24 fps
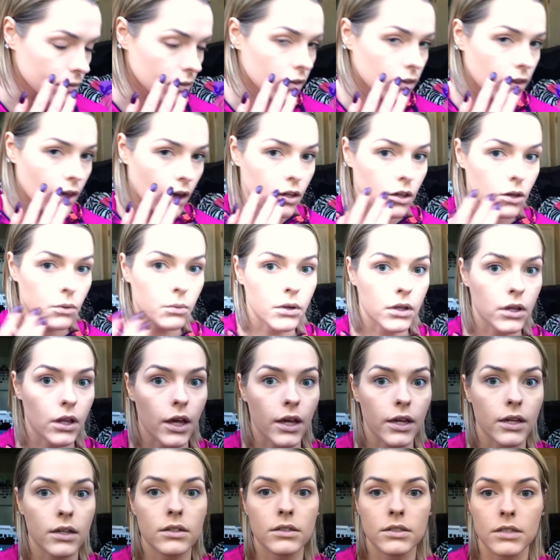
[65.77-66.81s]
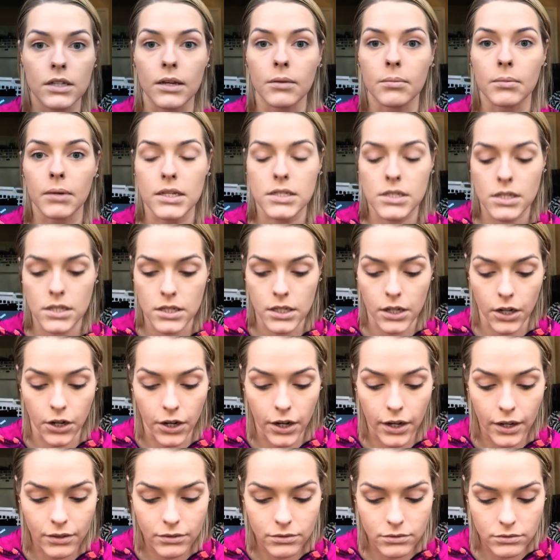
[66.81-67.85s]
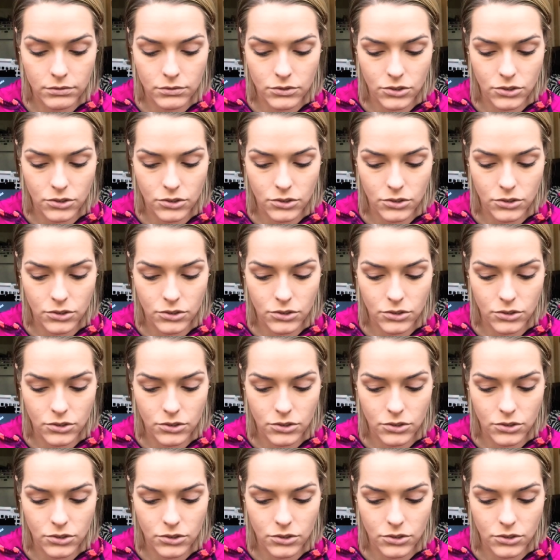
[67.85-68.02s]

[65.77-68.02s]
that you would like deem necessary,